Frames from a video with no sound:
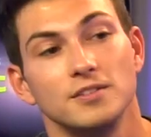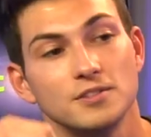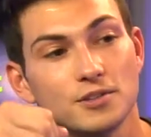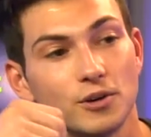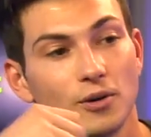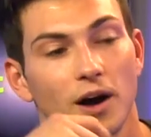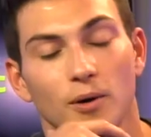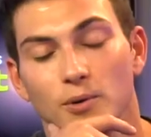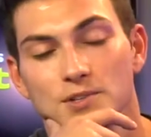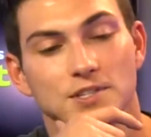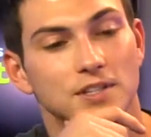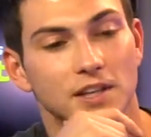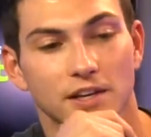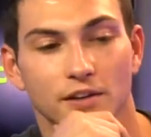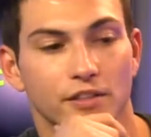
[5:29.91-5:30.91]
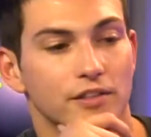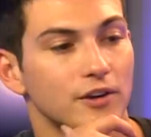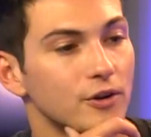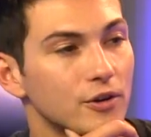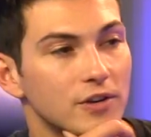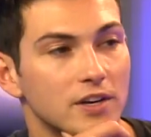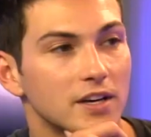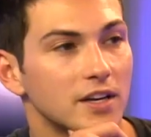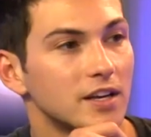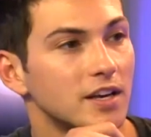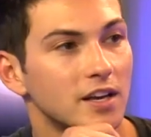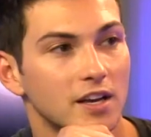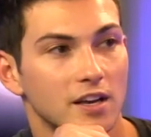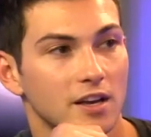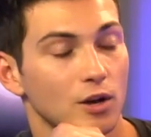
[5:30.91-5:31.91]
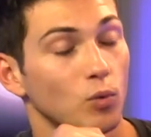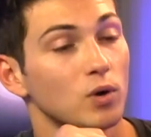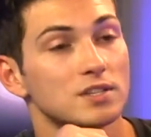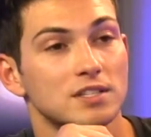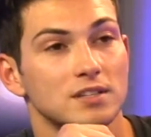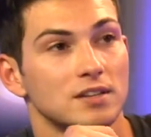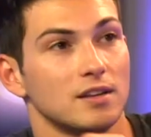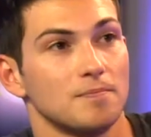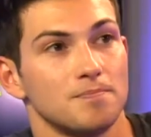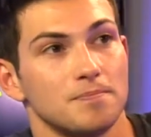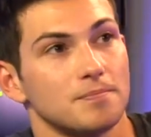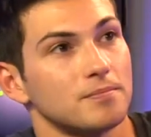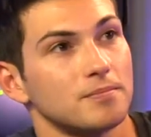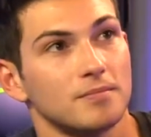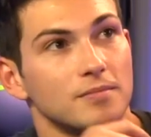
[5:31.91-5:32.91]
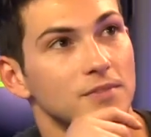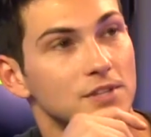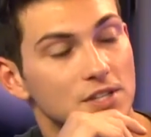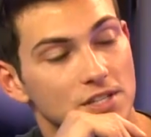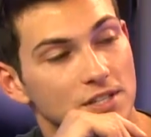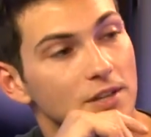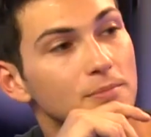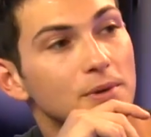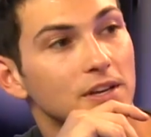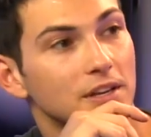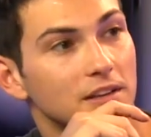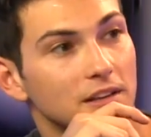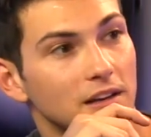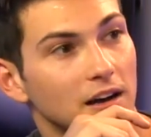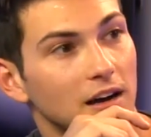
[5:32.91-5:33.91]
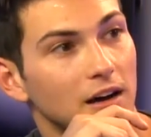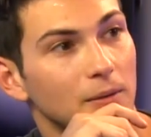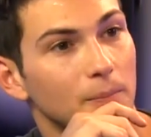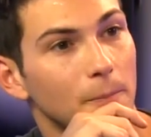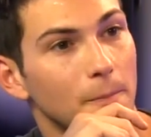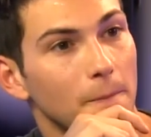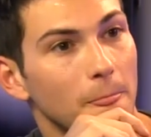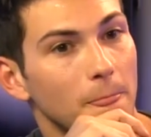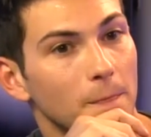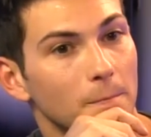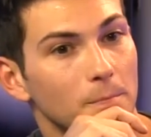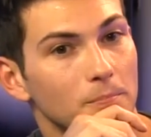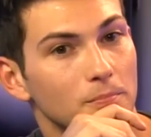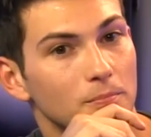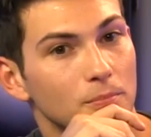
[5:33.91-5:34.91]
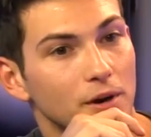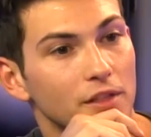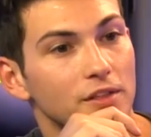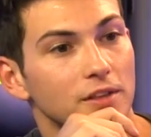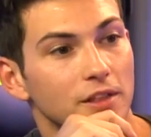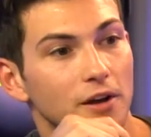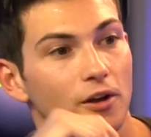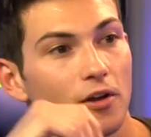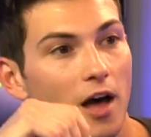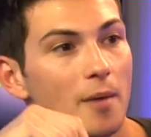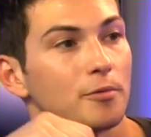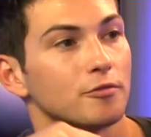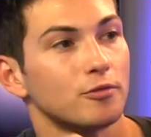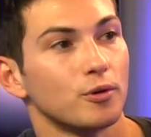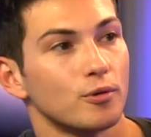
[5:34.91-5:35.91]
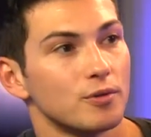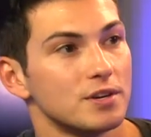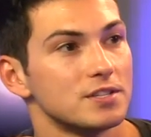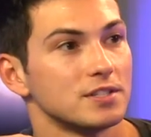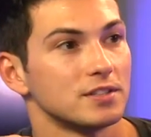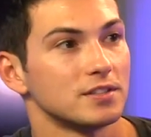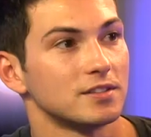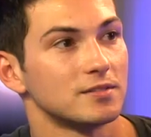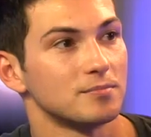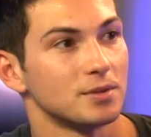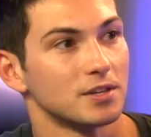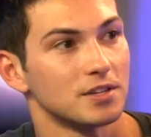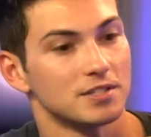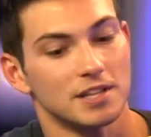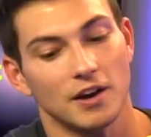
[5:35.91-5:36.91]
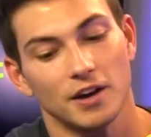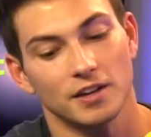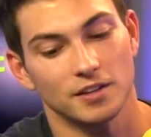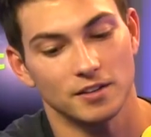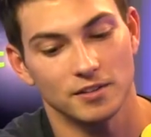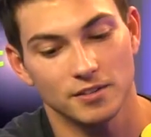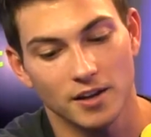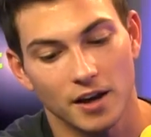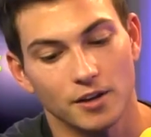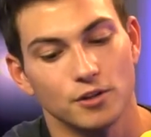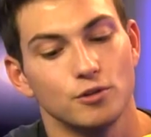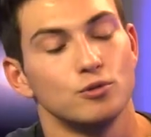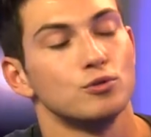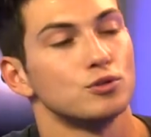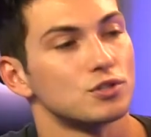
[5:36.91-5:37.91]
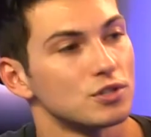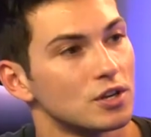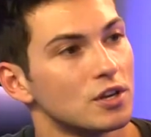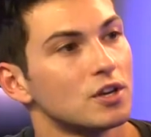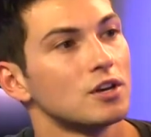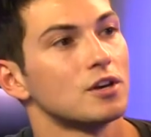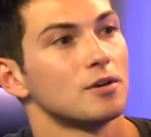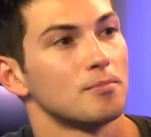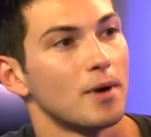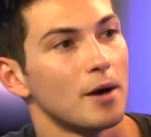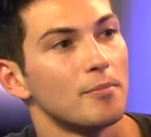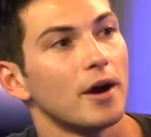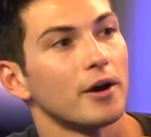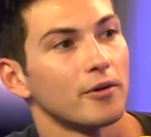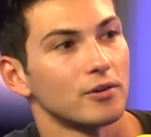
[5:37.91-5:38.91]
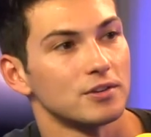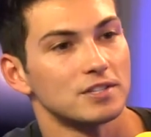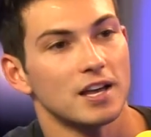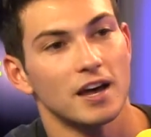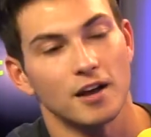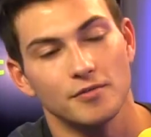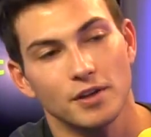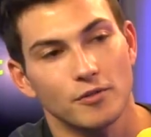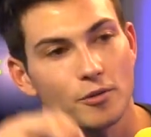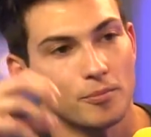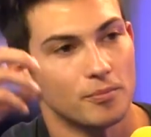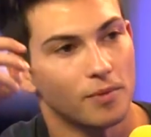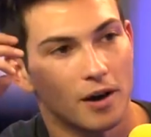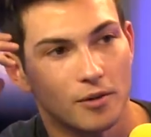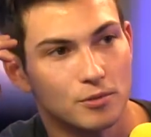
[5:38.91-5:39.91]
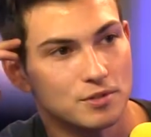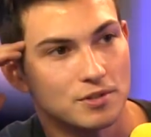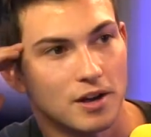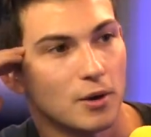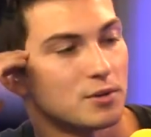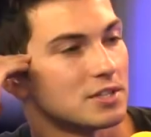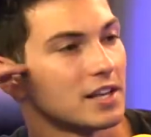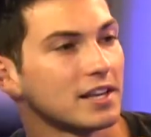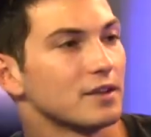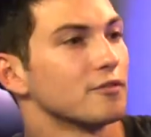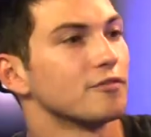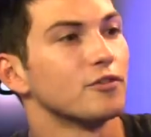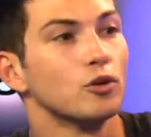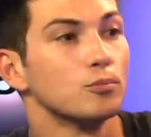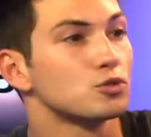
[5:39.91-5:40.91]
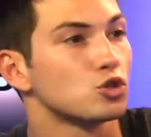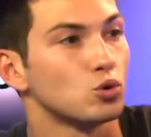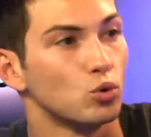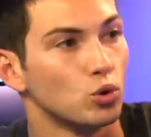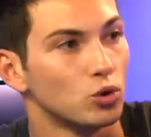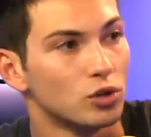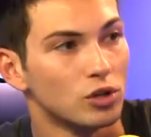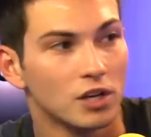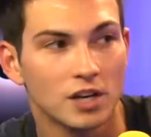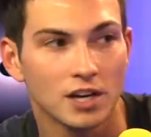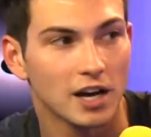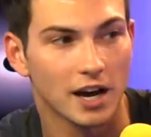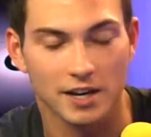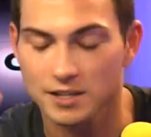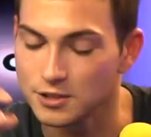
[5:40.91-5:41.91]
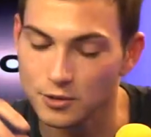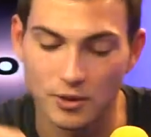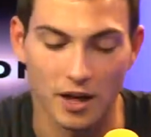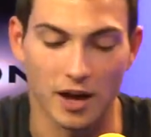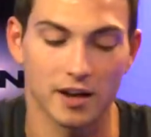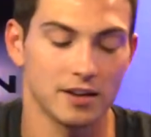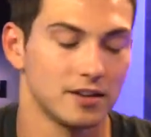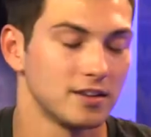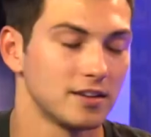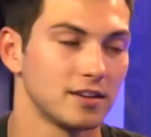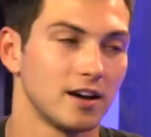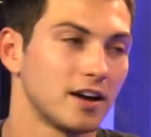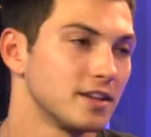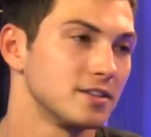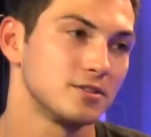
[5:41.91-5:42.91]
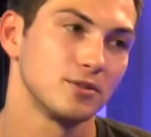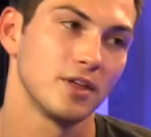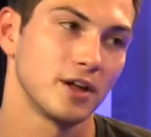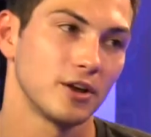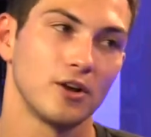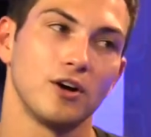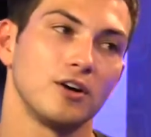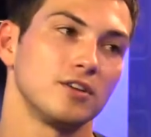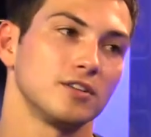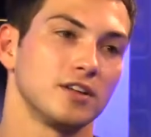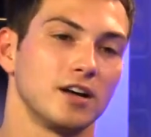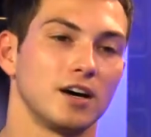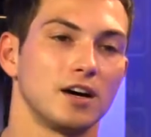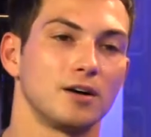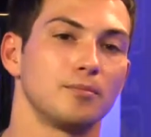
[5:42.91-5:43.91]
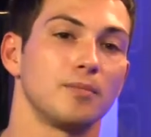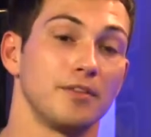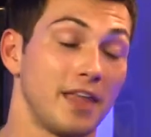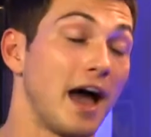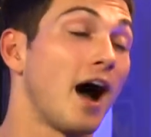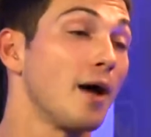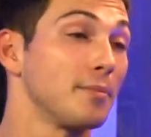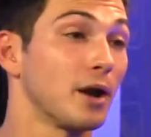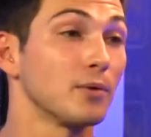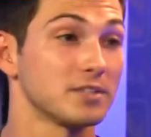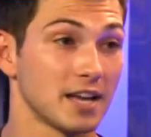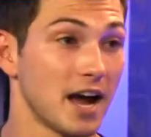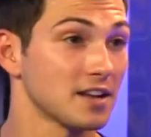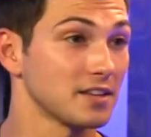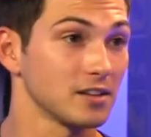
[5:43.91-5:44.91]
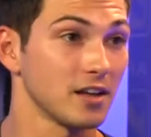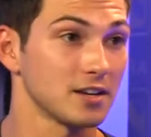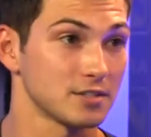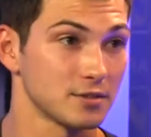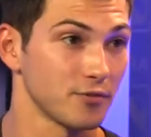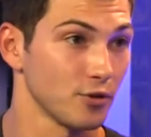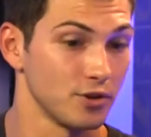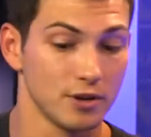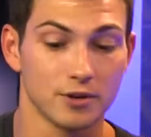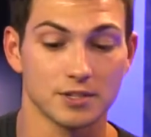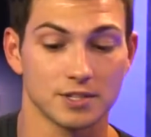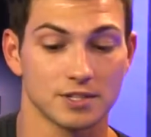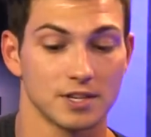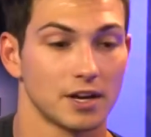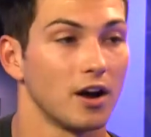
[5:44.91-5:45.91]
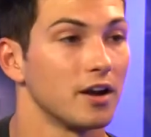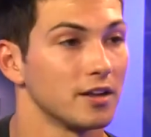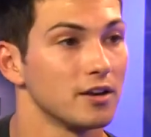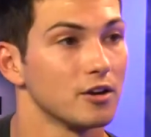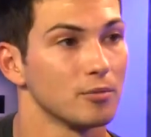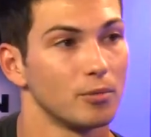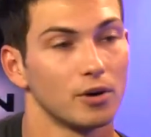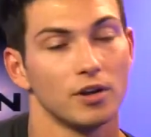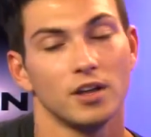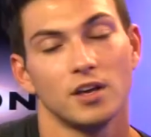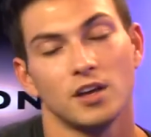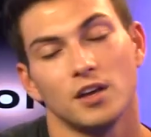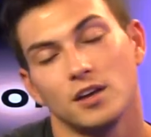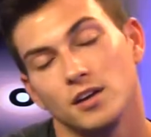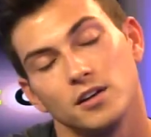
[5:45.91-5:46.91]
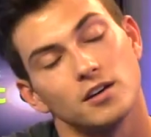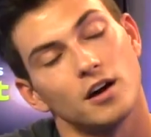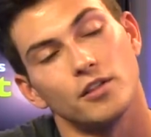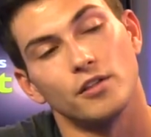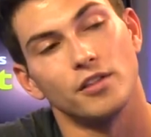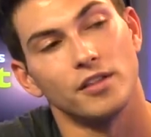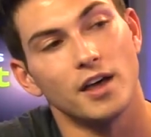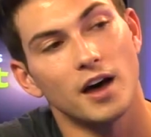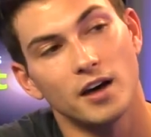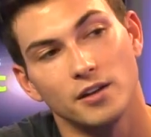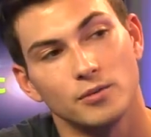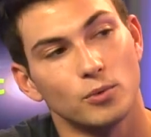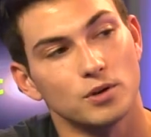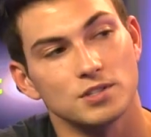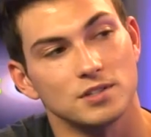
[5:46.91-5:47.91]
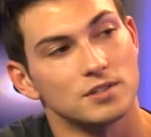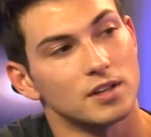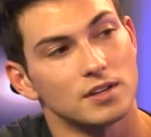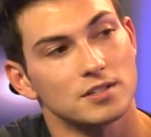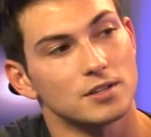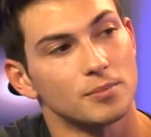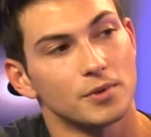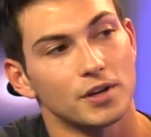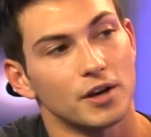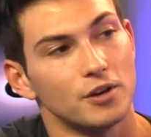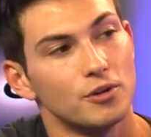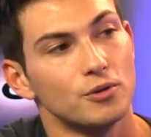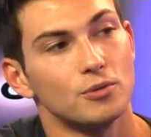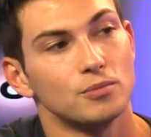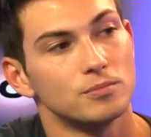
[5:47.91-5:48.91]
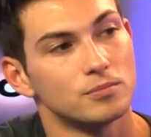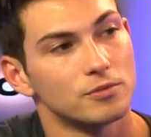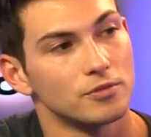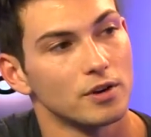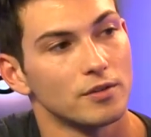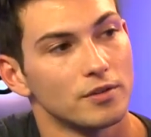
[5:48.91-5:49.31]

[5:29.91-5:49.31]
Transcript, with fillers: So I wasn't like a theater kid. It wasn't just in me. Um, but I think that all happened for a reason because now I can kind of use my background as that. I've never, I was, I wasn't like in film school. I didn't do that. I didn't do that at all. Um, now, I mean, I went to acting classes for years yeah, since I right, got here, but right. other than that, it wasn't like something I knew. Forever.